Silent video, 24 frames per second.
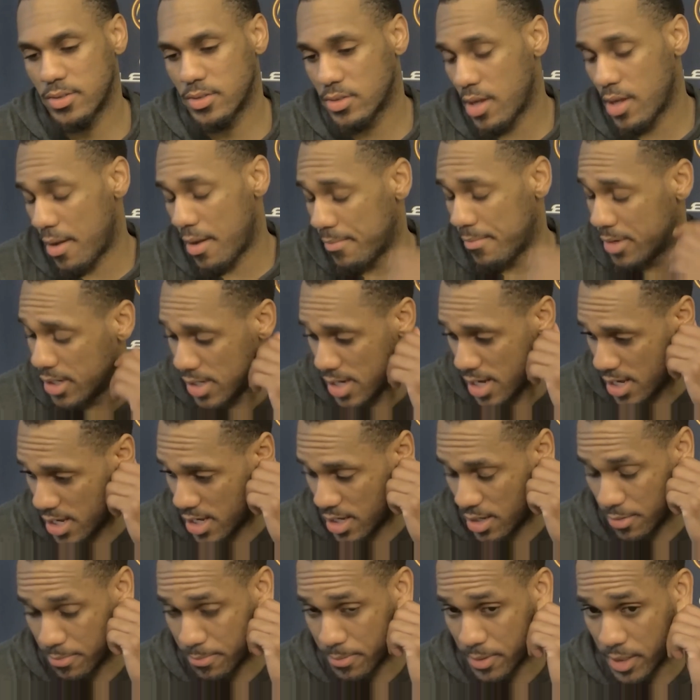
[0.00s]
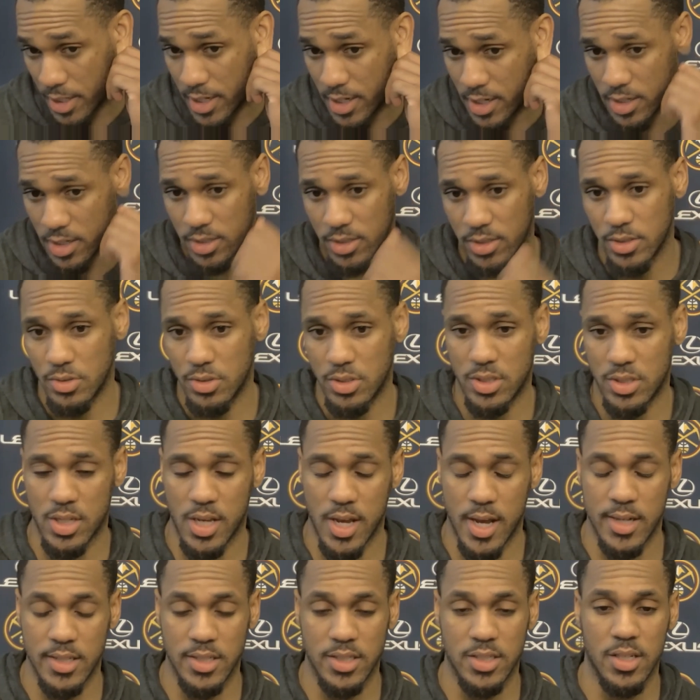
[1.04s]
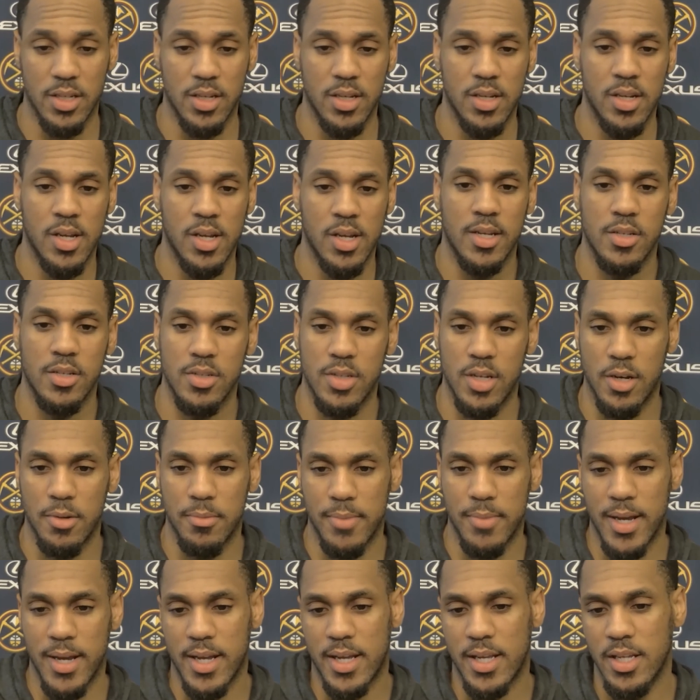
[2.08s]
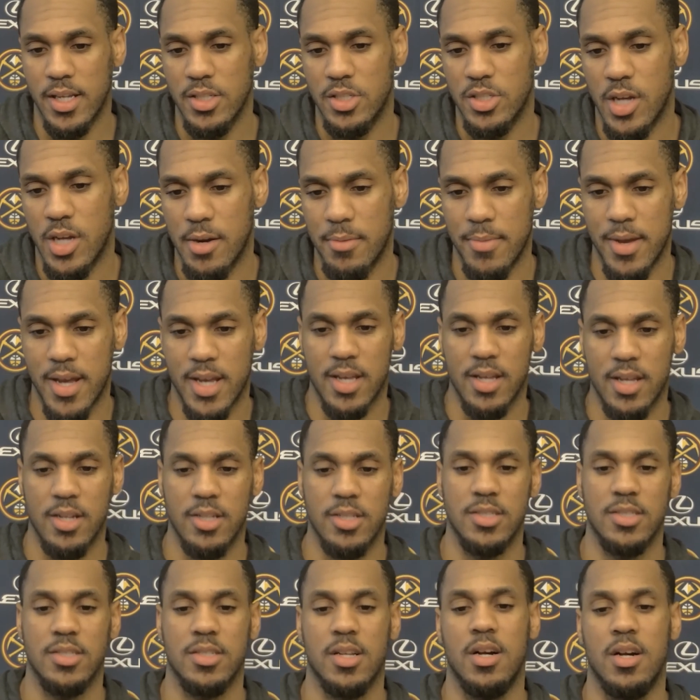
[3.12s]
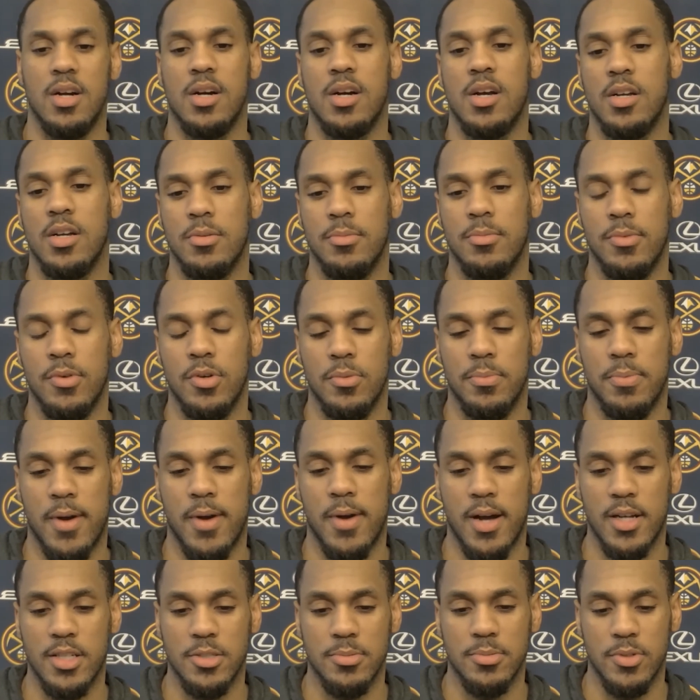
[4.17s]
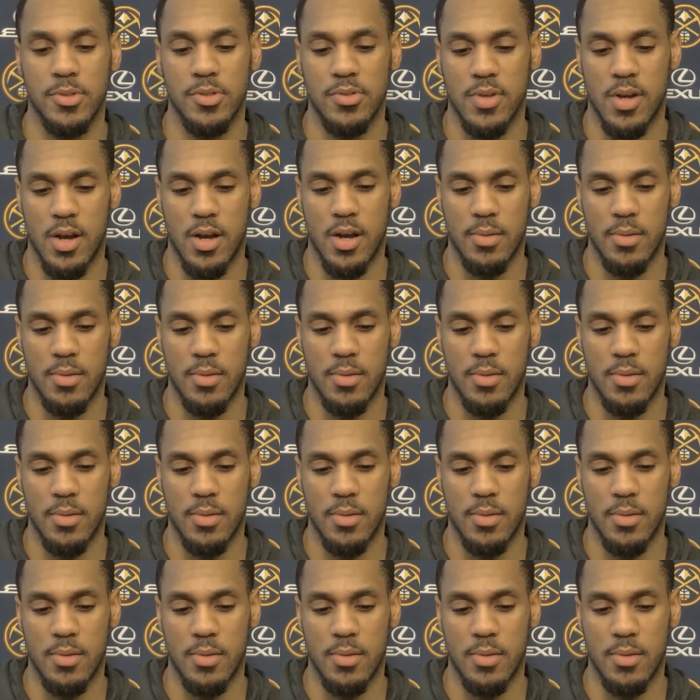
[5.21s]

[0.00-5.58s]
I mean, they good players. You just gotta, you know, make it try to make it as uncomfortable as possible.